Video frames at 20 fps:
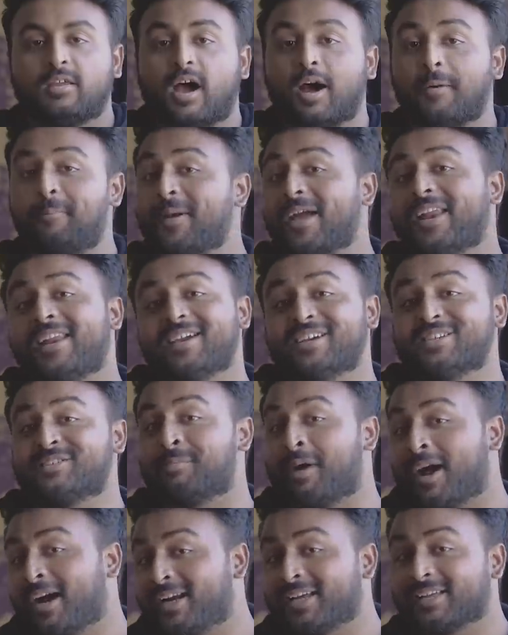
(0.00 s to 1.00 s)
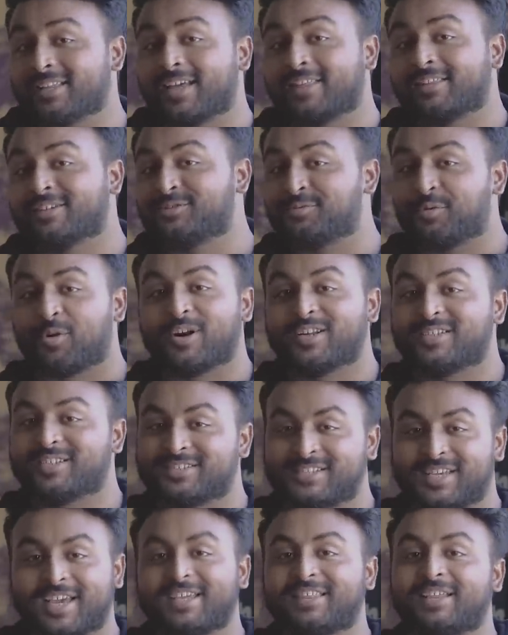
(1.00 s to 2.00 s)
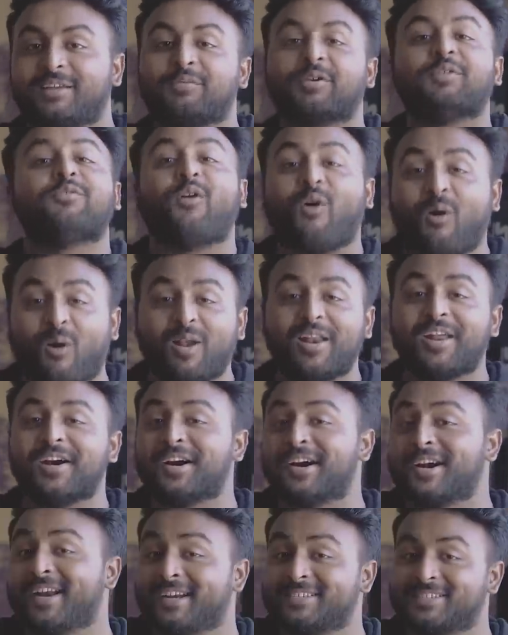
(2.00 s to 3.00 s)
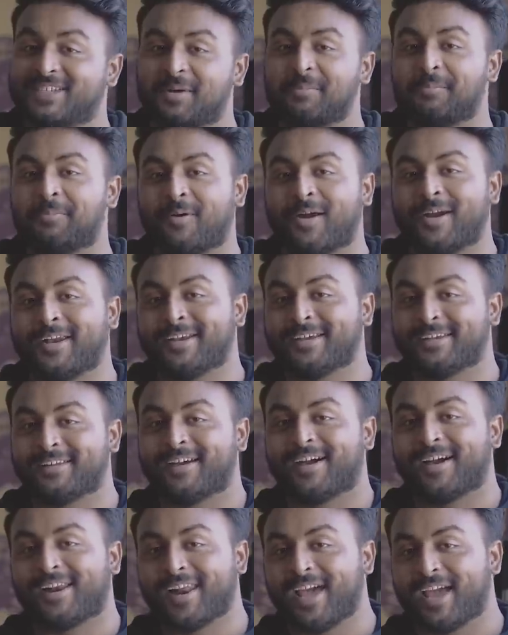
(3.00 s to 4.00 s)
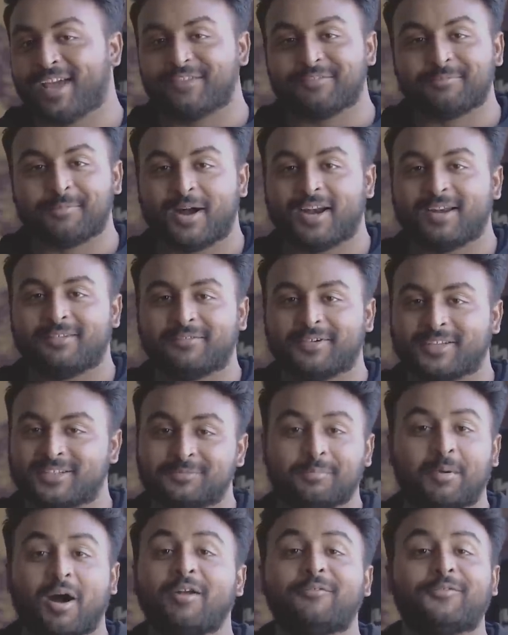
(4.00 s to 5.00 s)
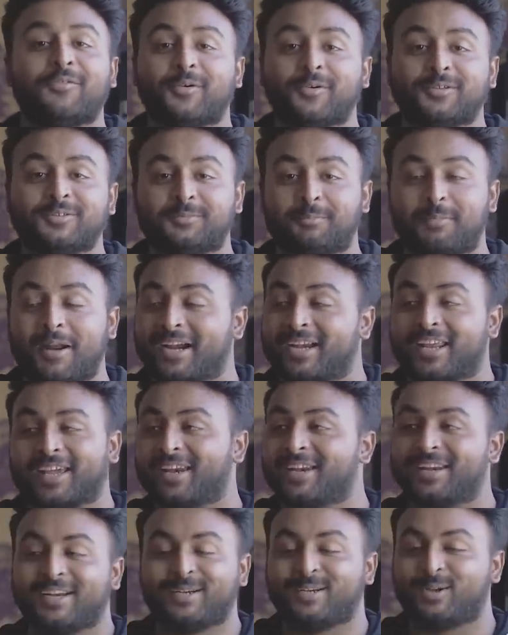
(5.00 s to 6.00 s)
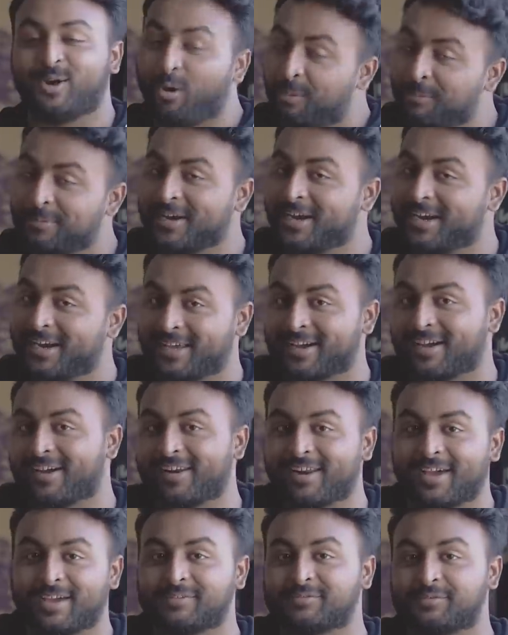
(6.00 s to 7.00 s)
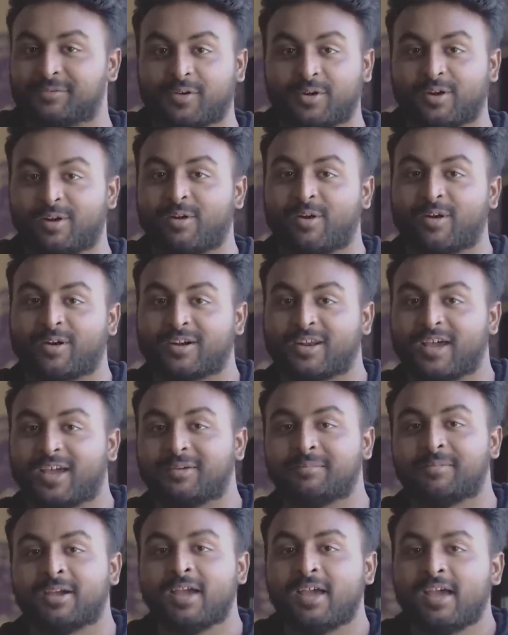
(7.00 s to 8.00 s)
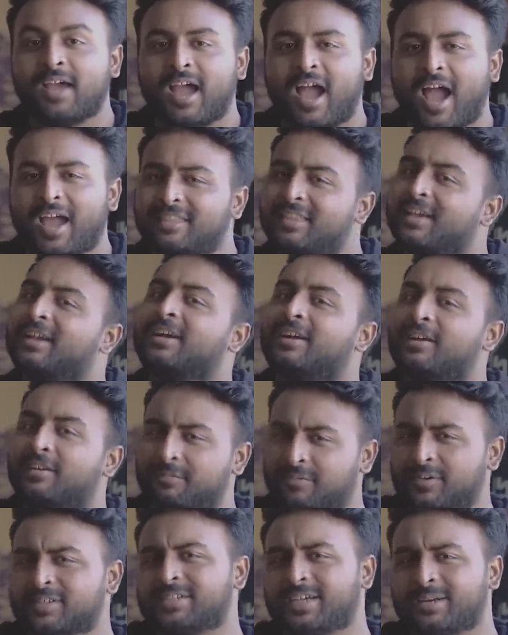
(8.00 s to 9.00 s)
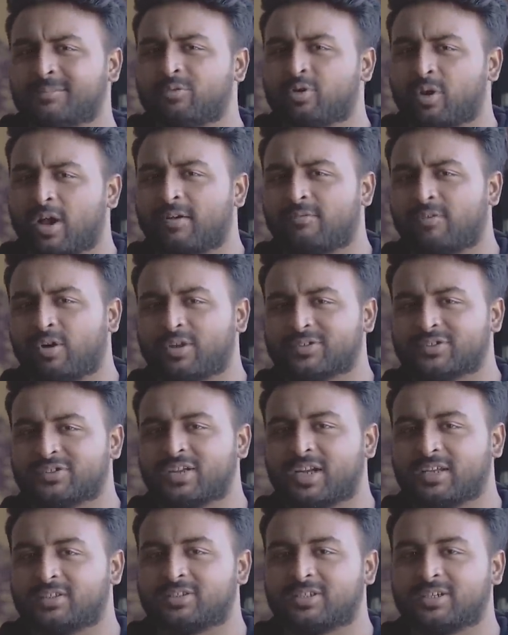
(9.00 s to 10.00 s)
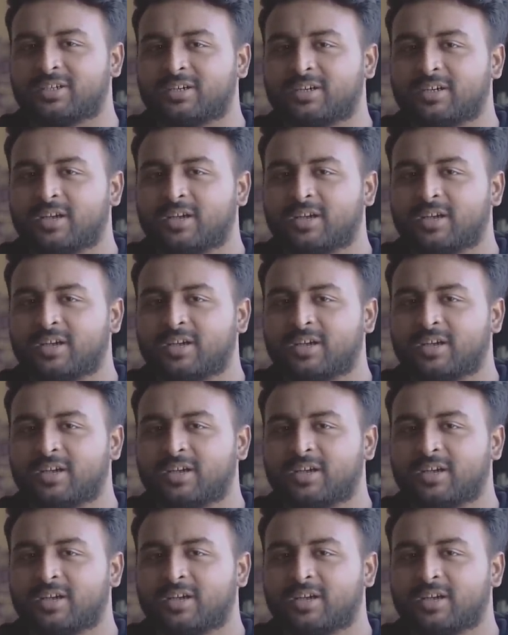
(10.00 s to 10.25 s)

A pen is mightier than the sword is a saying that we've all heard at some point in our life, but with smartphones practically dominating our lives for a long time, I think we seem to have lost touch.